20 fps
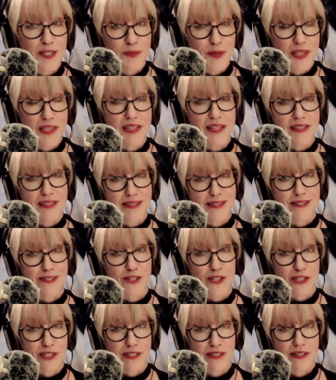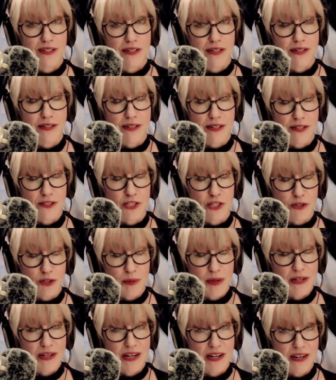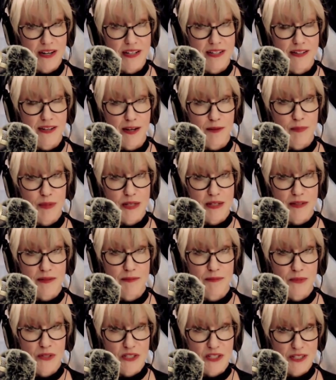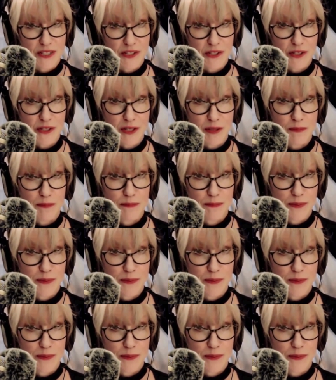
me think this is just a joke about Harriet not being particularly